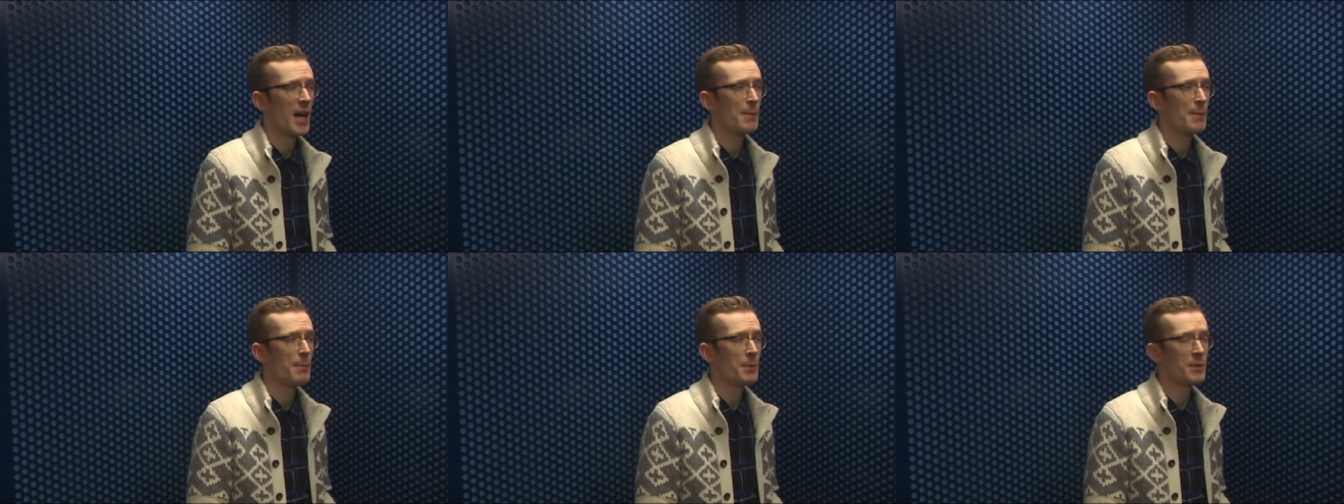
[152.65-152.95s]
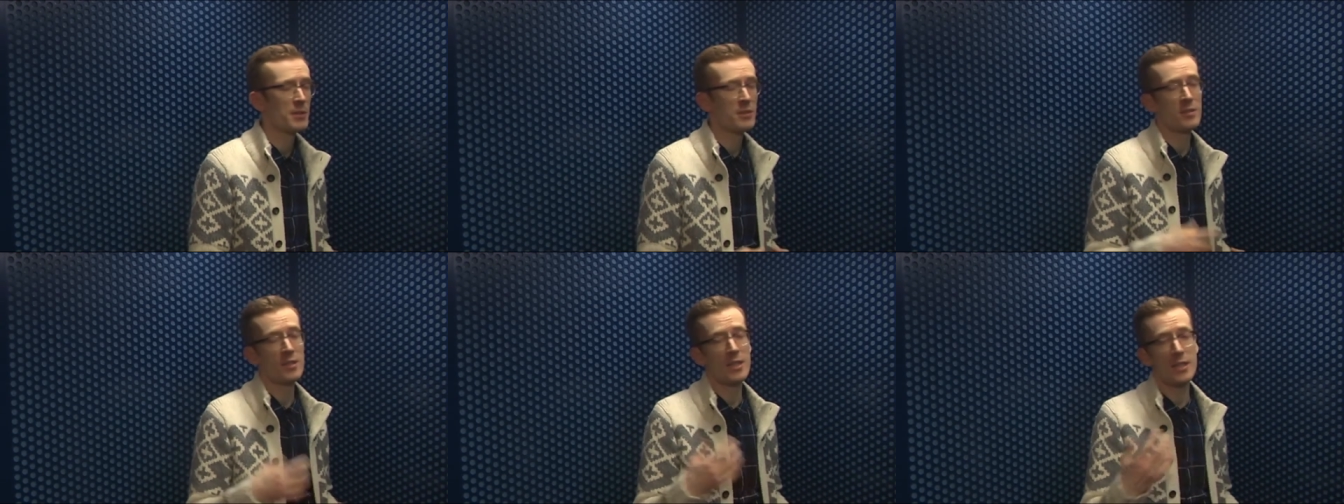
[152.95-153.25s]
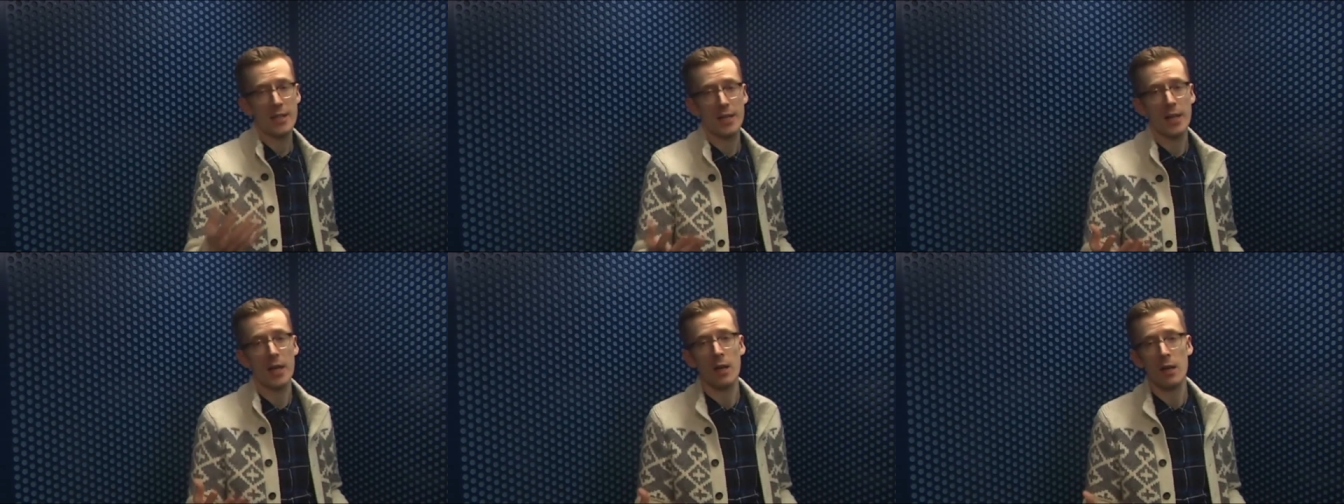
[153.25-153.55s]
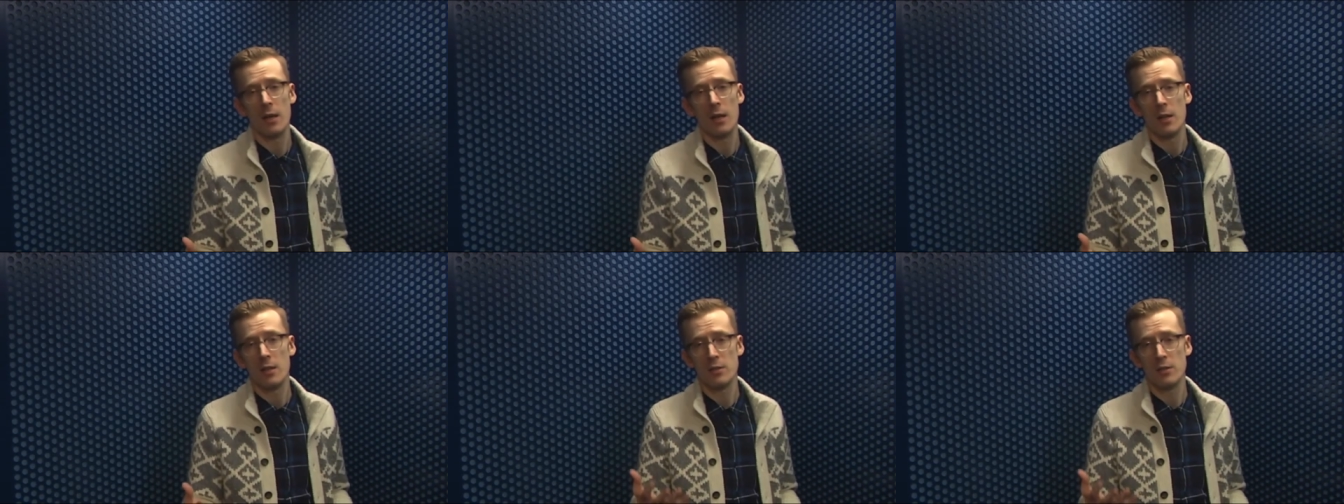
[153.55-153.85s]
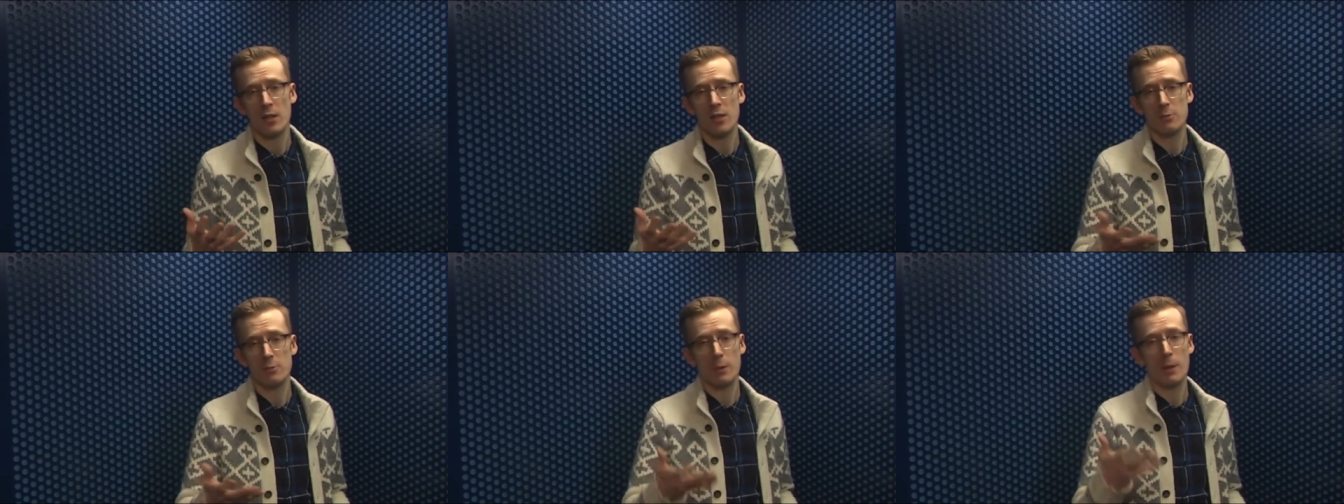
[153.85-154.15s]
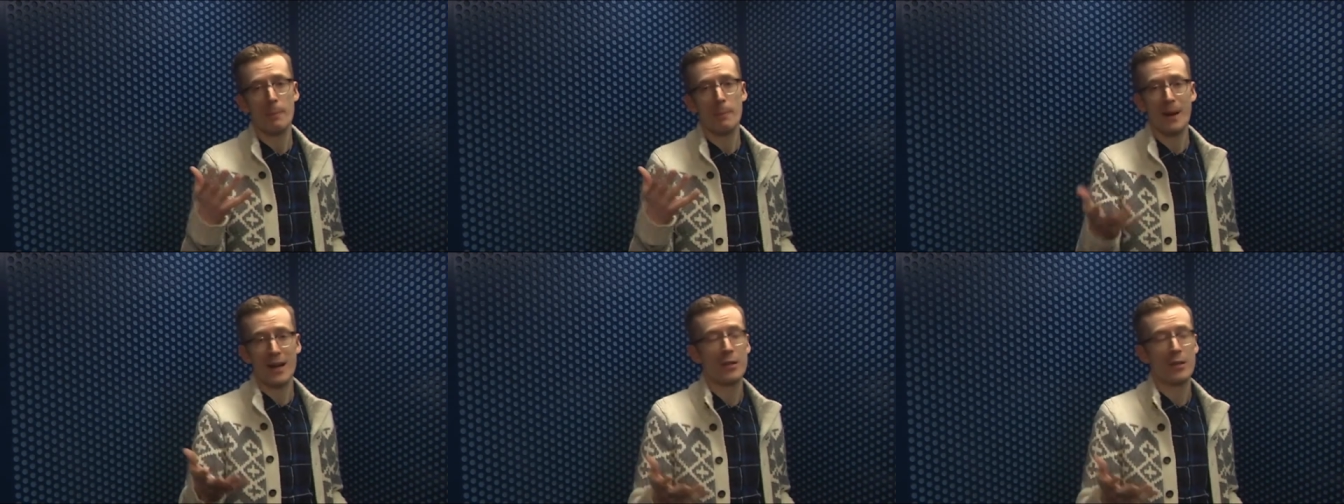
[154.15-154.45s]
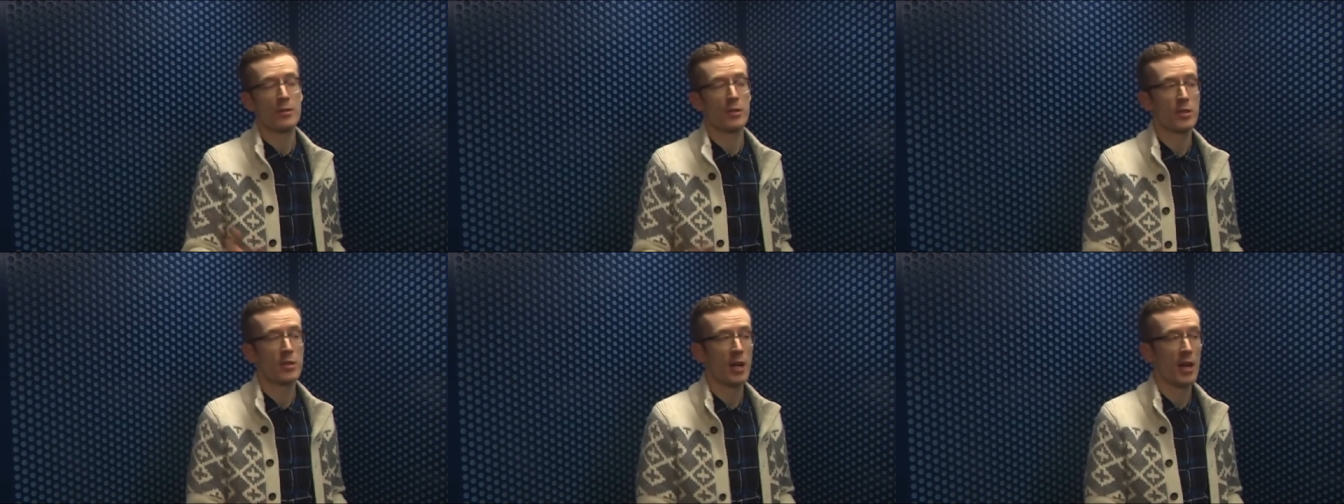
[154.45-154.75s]
I remember seeing Child's Play
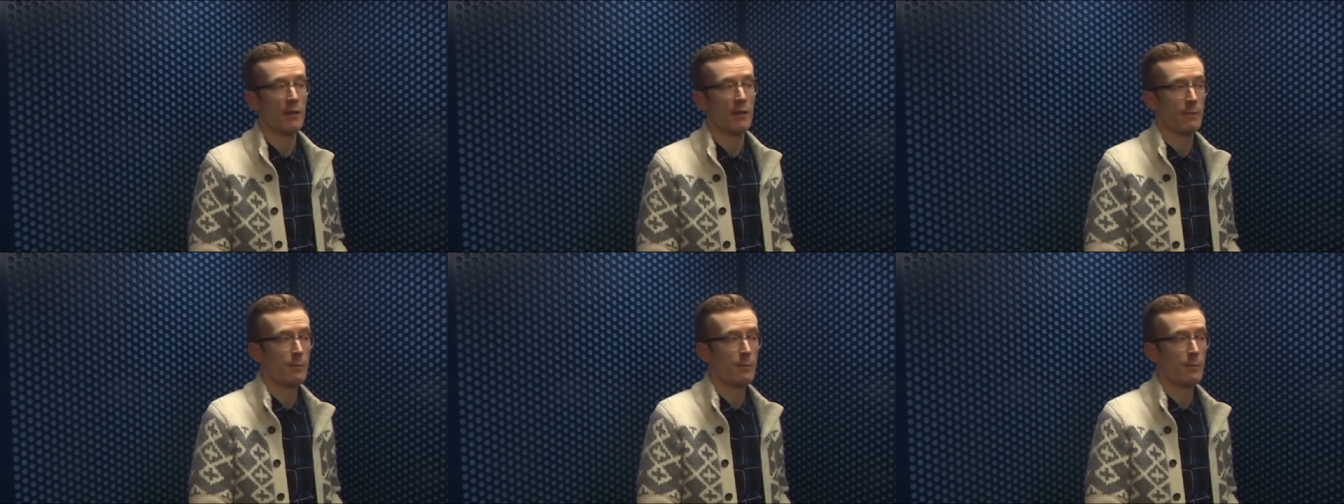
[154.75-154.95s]
back on the shelf.